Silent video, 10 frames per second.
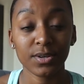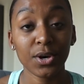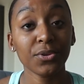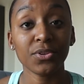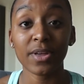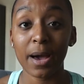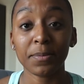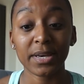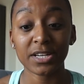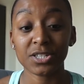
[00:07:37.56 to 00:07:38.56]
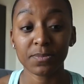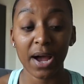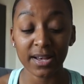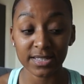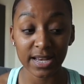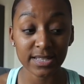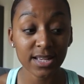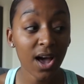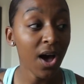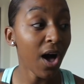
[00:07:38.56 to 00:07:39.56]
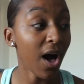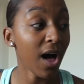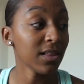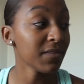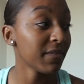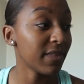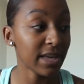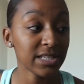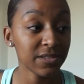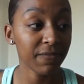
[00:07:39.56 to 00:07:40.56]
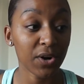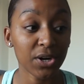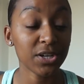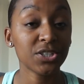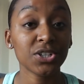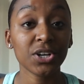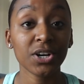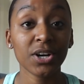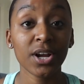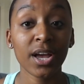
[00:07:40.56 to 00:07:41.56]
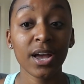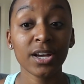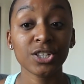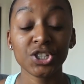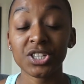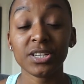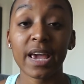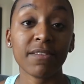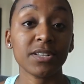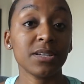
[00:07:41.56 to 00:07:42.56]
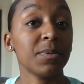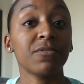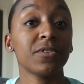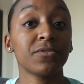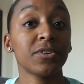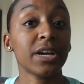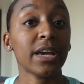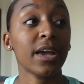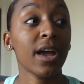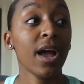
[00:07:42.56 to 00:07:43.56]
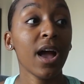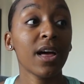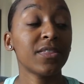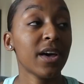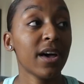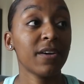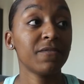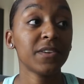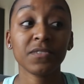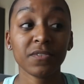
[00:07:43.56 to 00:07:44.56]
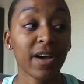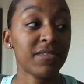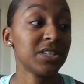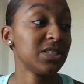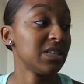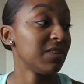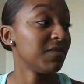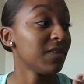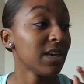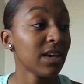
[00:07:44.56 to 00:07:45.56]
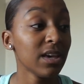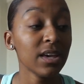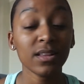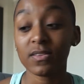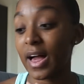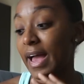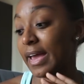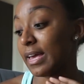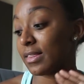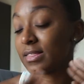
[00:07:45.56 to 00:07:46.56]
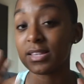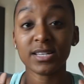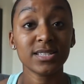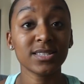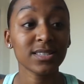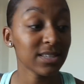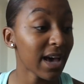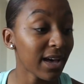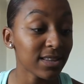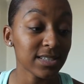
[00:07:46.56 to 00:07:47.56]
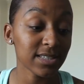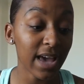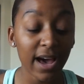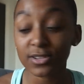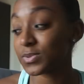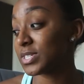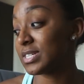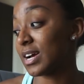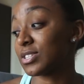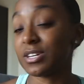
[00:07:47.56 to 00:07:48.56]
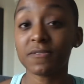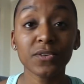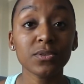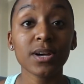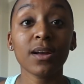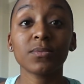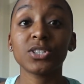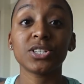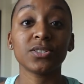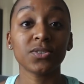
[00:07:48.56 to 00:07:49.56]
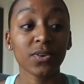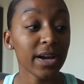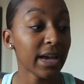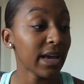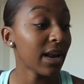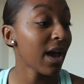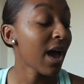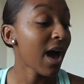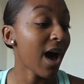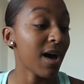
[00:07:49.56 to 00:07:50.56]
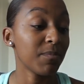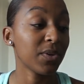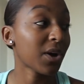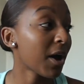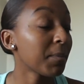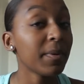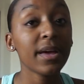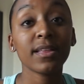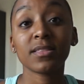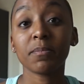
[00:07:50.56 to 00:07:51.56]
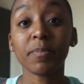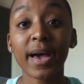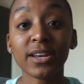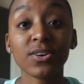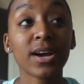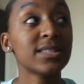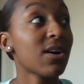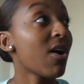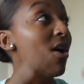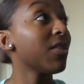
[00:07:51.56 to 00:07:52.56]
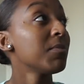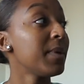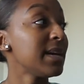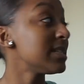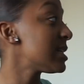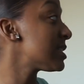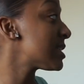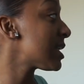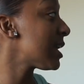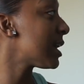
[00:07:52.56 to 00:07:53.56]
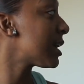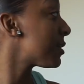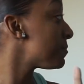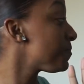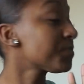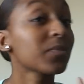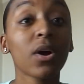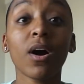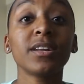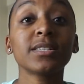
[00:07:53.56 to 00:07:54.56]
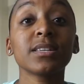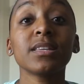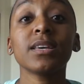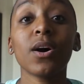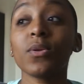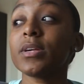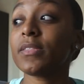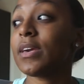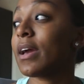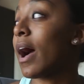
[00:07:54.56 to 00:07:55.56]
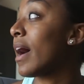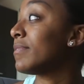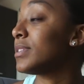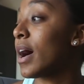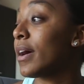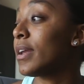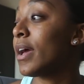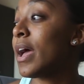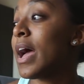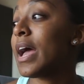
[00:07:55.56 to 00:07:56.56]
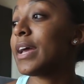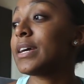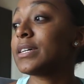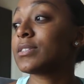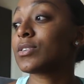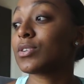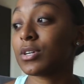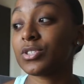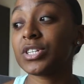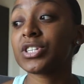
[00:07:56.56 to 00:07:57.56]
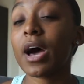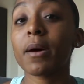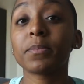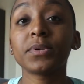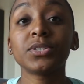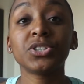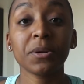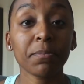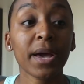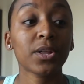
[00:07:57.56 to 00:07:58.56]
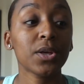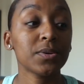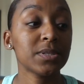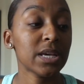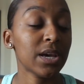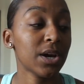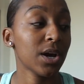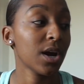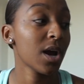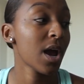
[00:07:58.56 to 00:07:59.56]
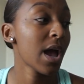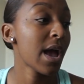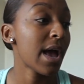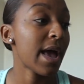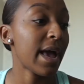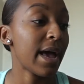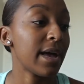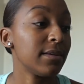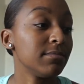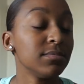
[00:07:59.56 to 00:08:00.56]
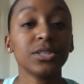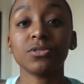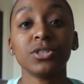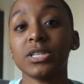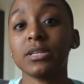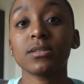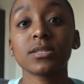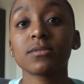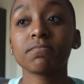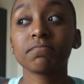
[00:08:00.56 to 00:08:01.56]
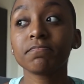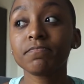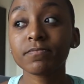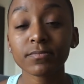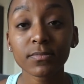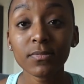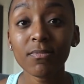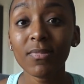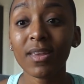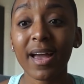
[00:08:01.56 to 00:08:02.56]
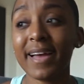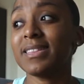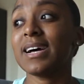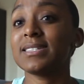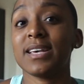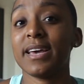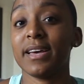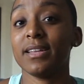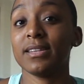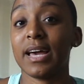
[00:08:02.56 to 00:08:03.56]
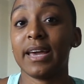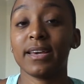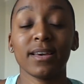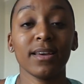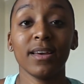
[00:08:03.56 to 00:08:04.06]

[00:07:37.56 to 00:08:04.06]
go through the application process. All of this furniture, she gave it to me for free. The 55-inch TV, like this couch was actually a futon, which is great. The carpet, the bed, you guys saw all the paintings in here. Honestly, the only thing I've done is grocery shop, ship my clothes here, and new sheets. And that's it. Like,